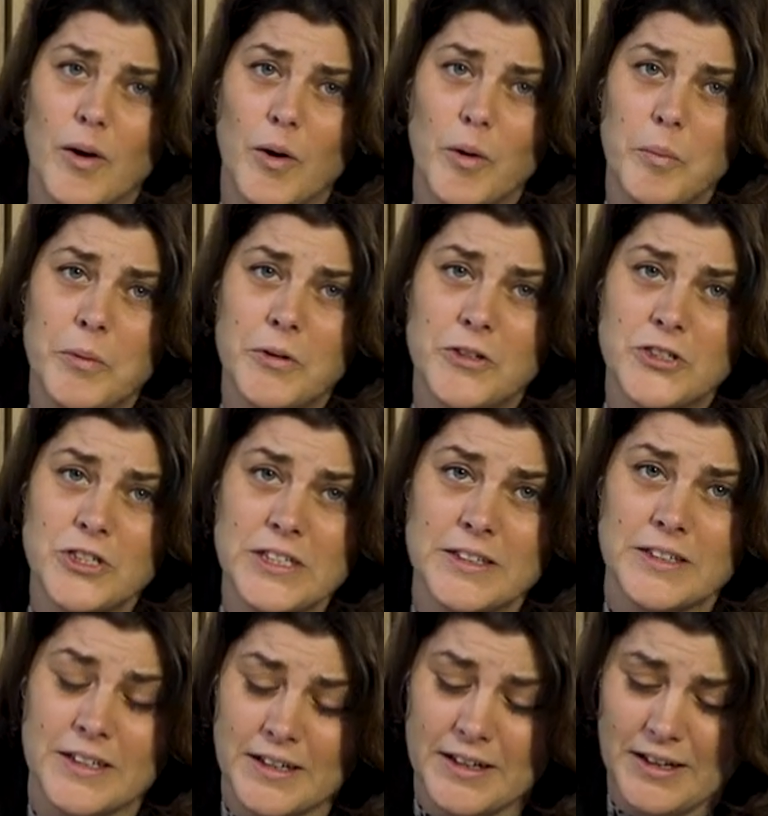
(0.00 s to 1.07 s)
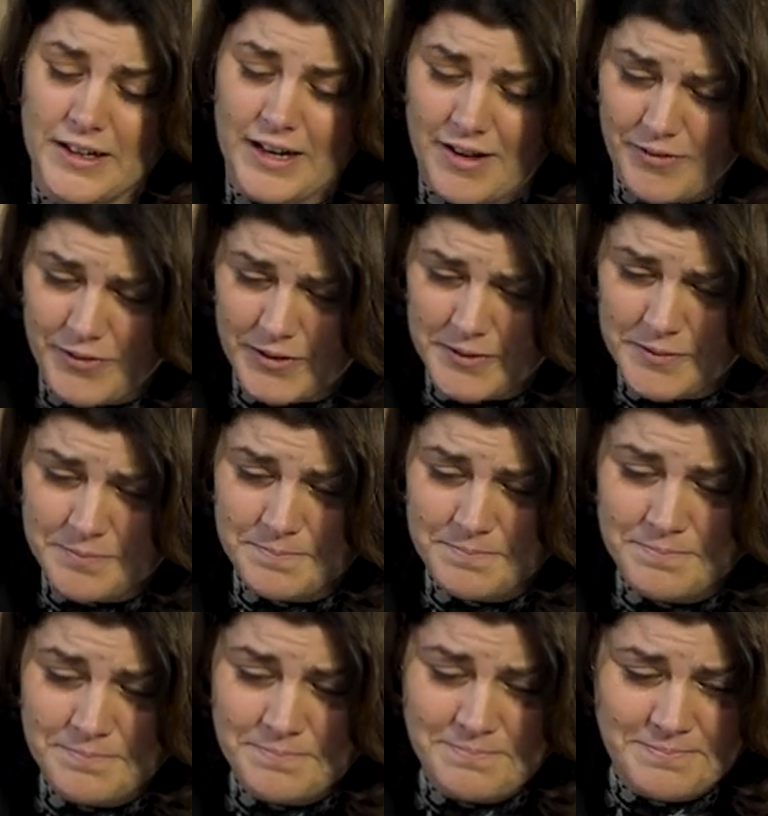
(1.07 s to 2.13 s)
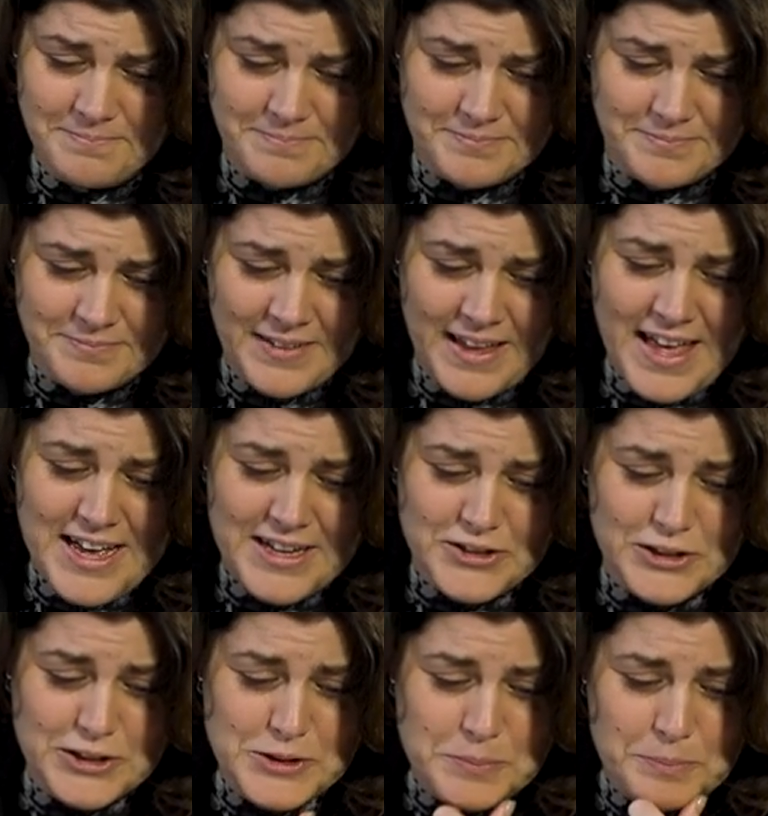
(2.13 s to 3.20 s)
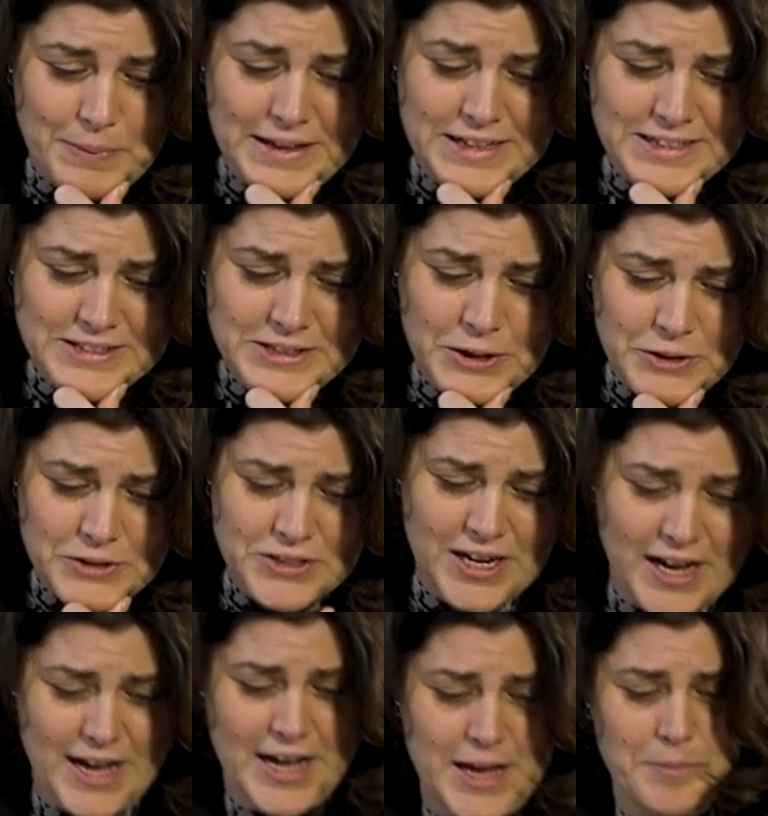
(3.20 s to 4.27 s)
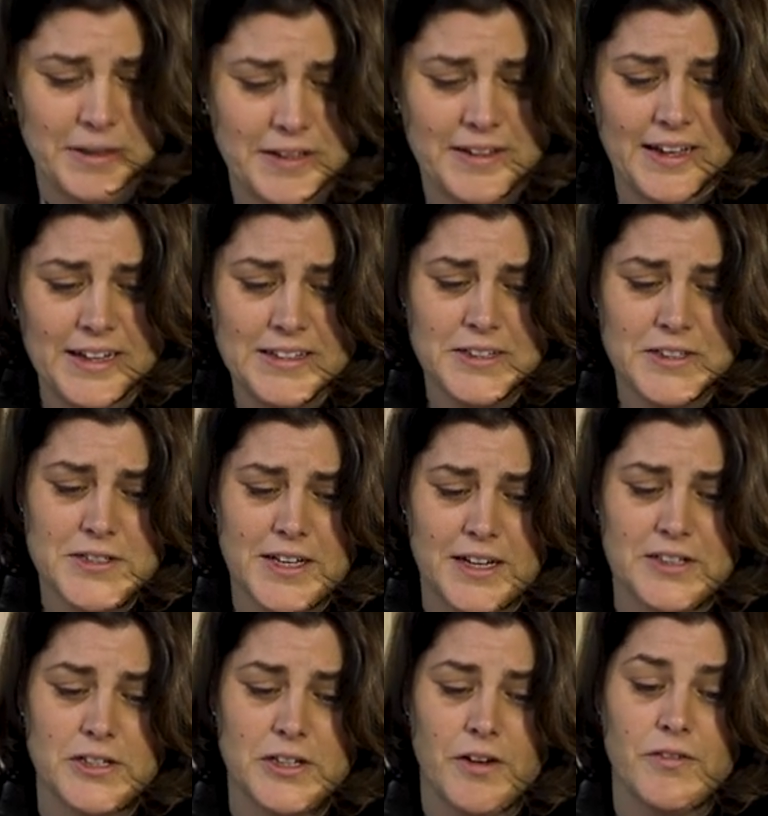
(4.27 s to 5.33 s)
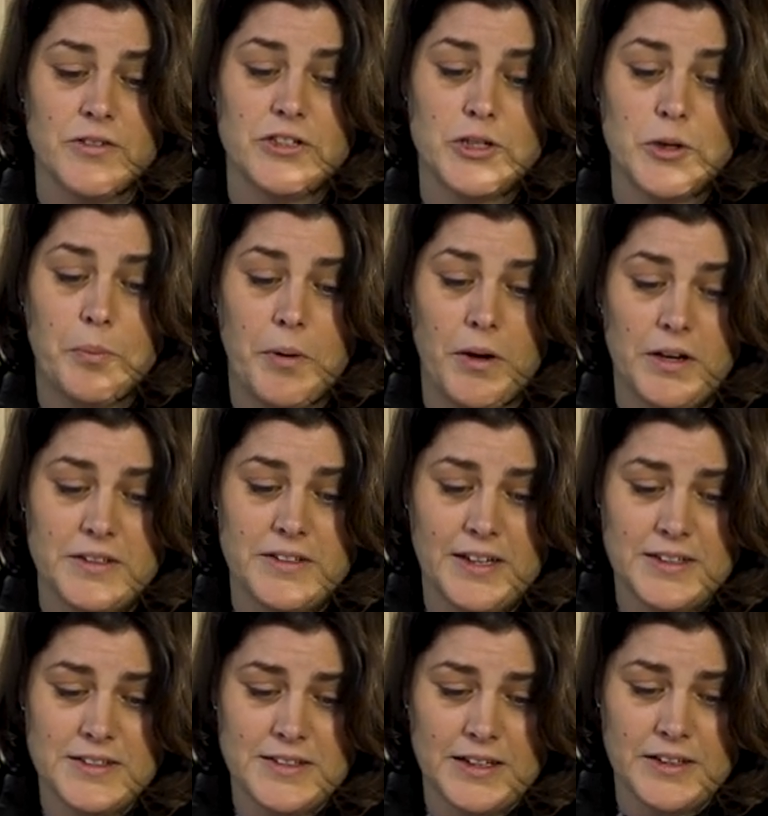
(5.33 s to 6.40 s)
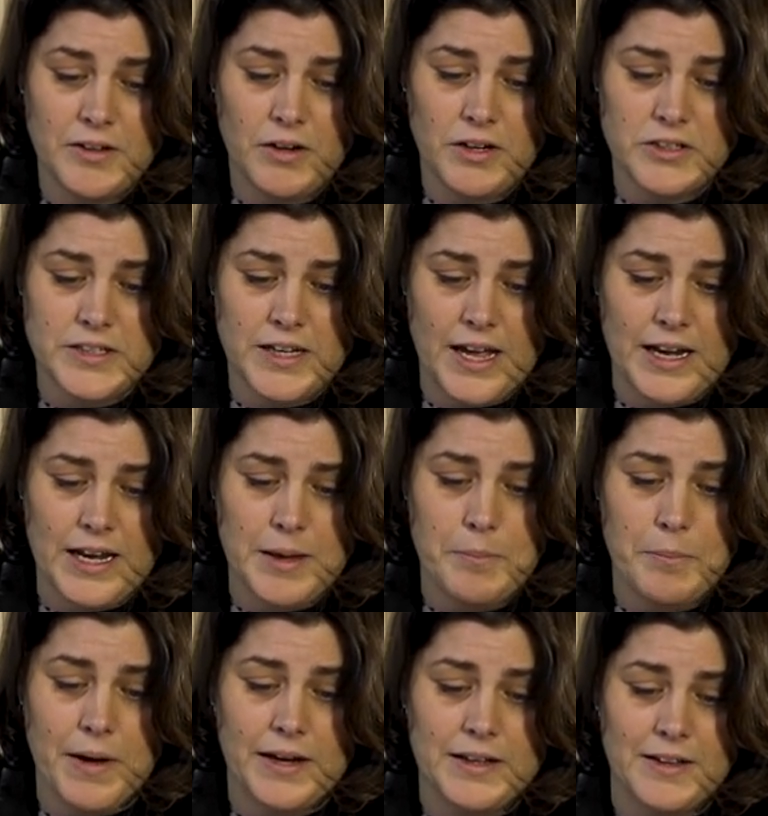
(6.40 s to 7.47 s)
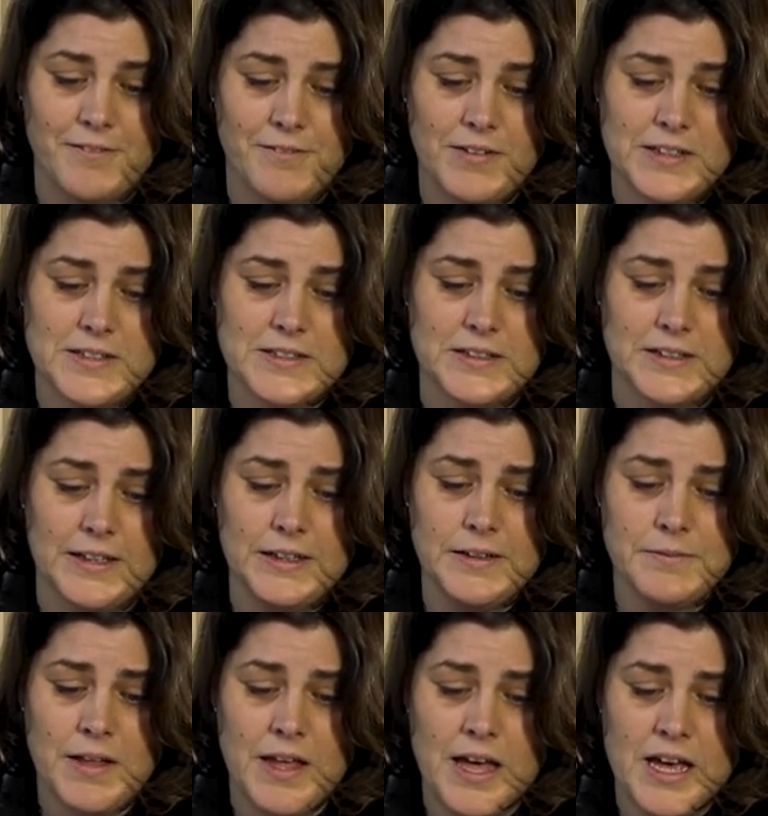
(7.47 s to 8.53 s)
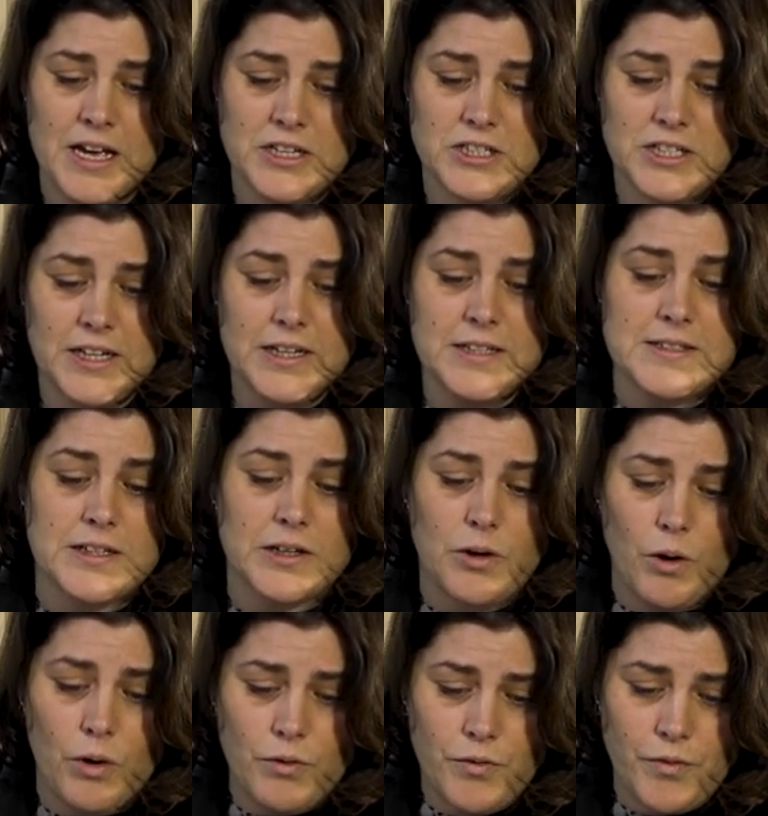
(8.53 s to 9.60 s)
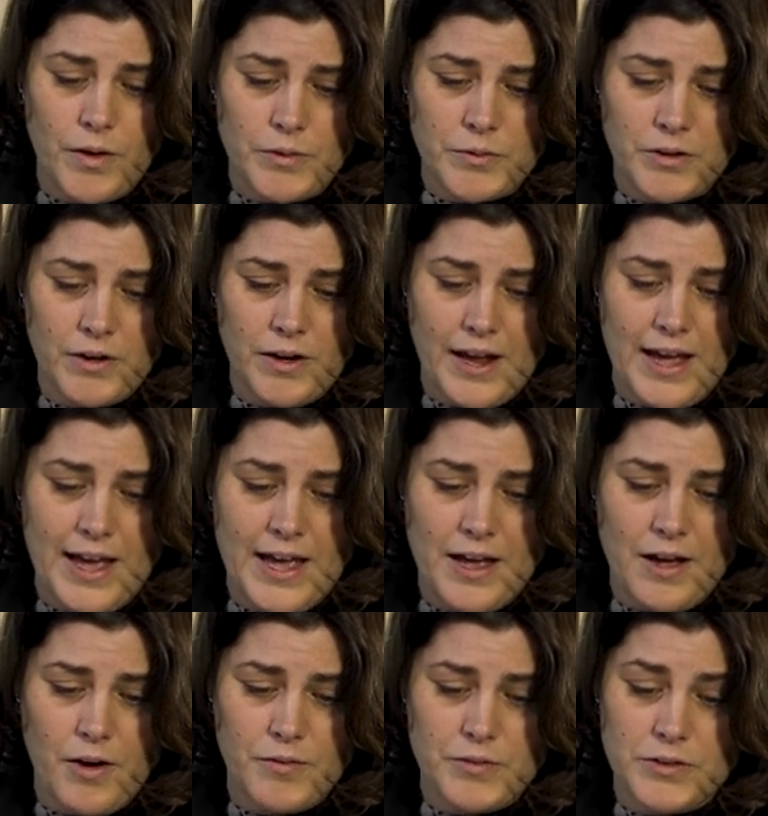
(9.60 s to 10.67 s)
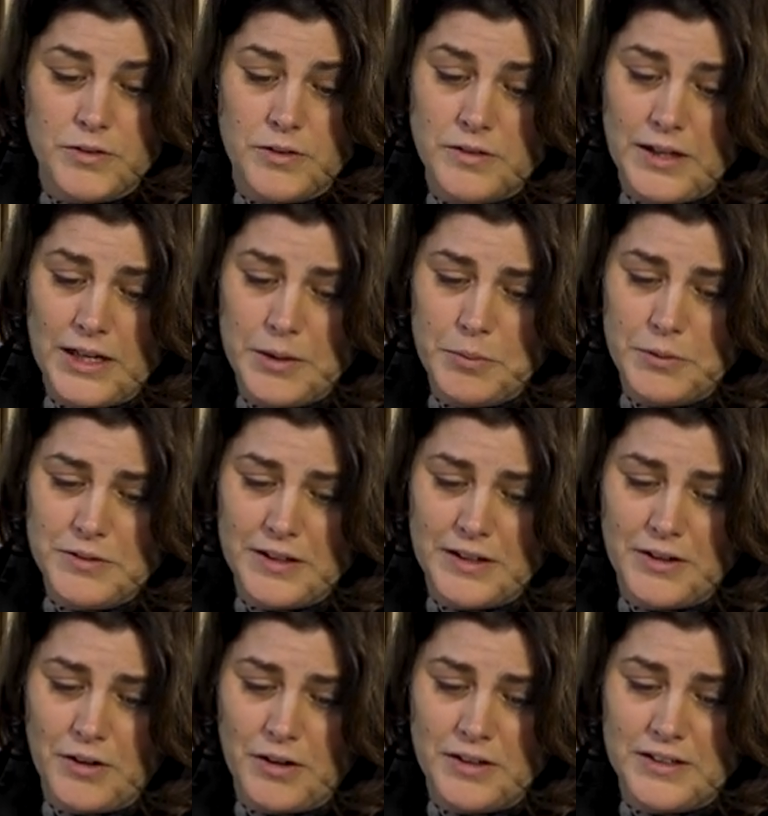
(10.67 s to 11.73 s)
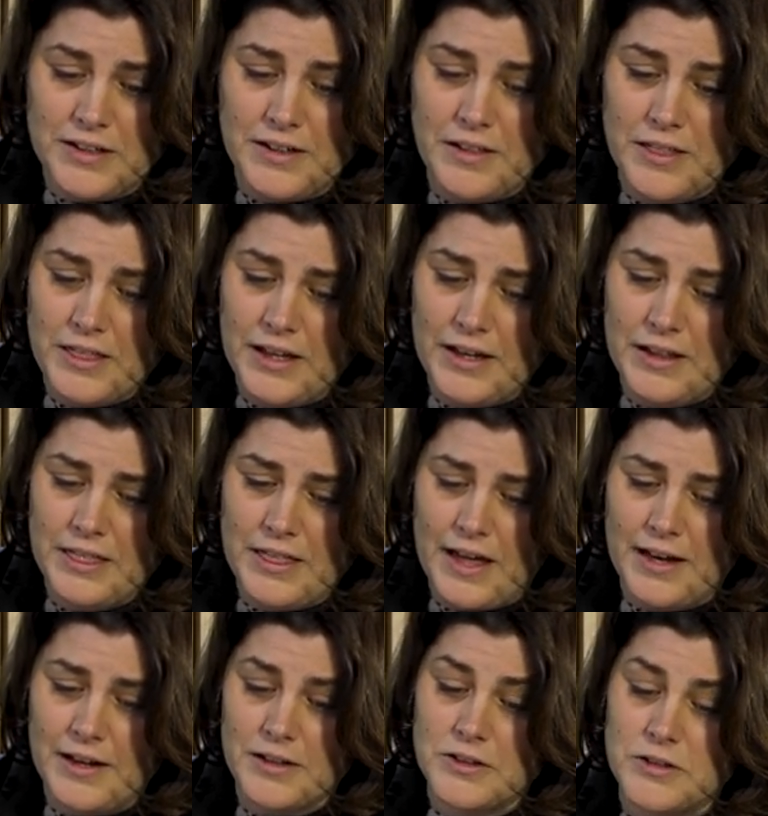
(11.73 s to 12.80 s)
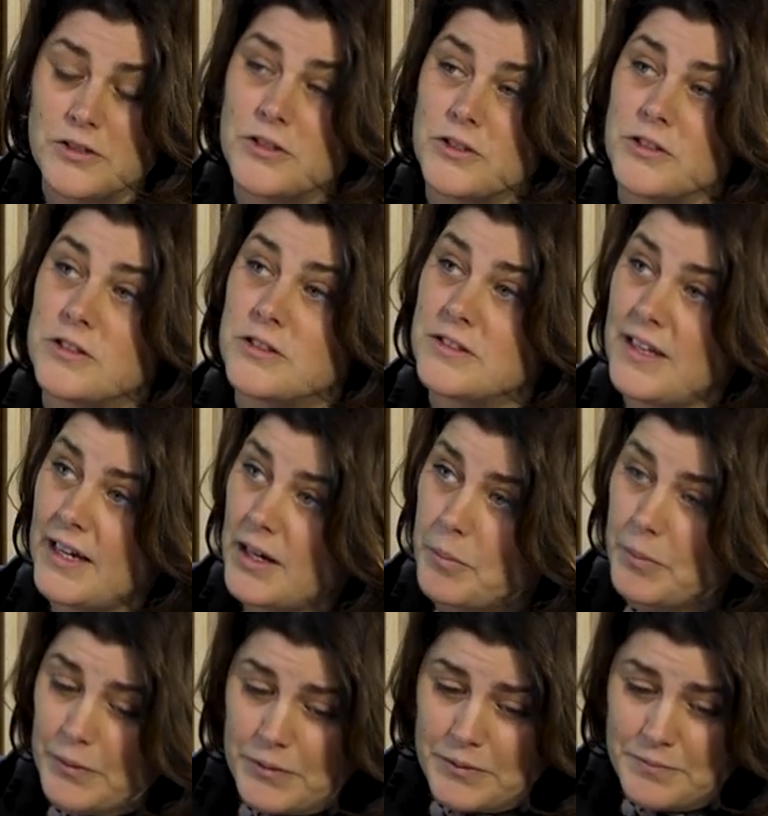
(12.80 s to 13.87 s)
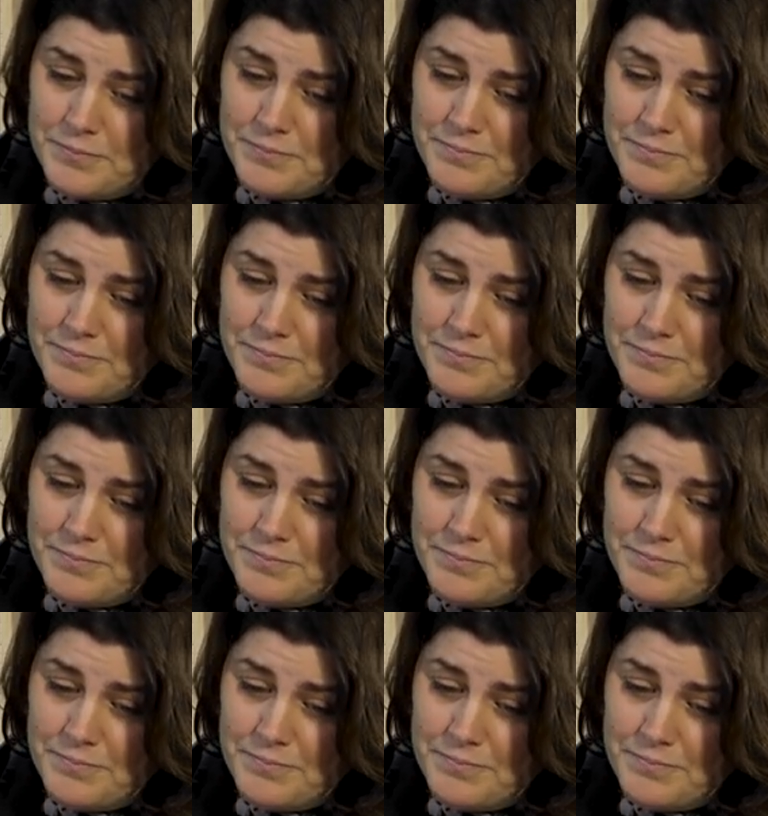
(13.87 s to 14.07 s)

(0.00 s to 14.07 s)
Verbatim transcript: aubergine lover. Hmm. She spends her time in the intersection of geopolitics, technology, and impact investing. She is the co-founder of the sustainable technology think tank Sustainable,